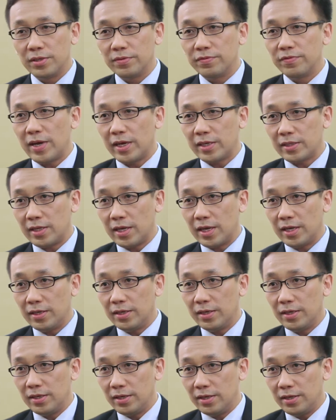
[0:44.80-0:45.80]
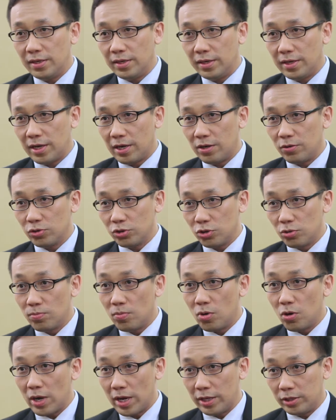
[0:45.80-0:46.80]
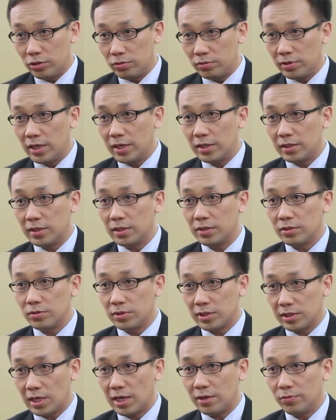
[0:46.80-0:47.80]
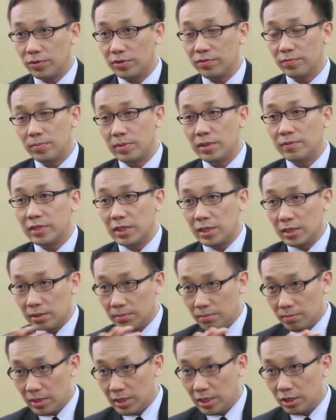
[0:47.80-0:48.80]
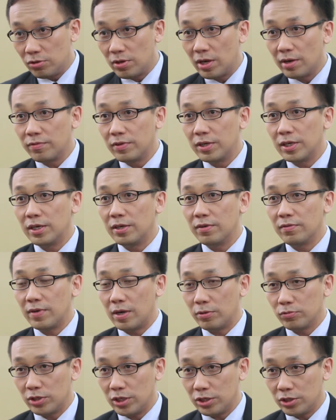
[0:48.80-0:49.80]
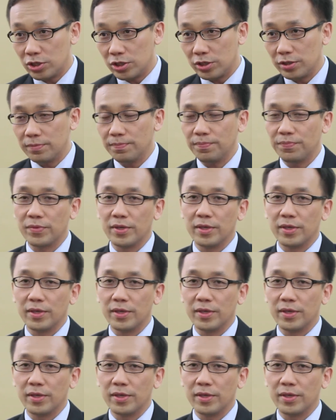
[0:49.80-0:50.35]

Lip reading: The fact that they are also more educated to start with, meaning you have a foundation,